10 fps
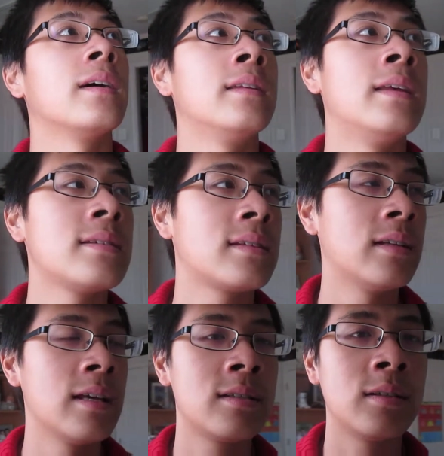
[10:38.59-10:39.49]
this
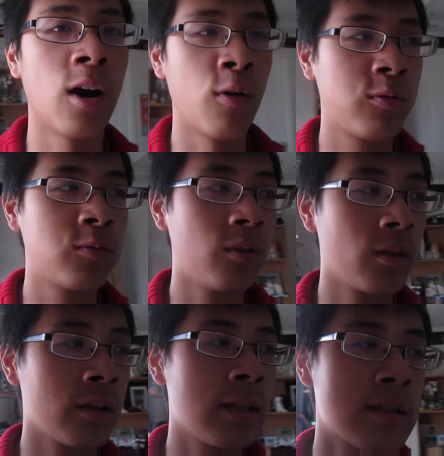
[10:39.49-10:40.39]

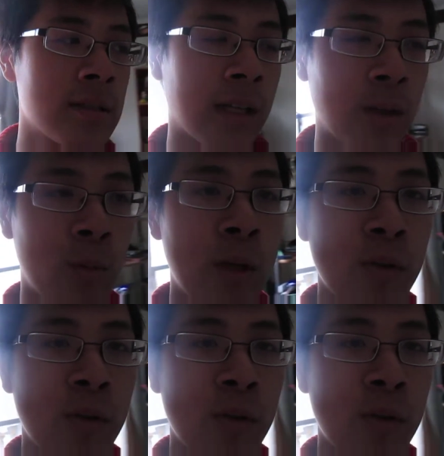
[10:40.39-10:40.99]
is like a real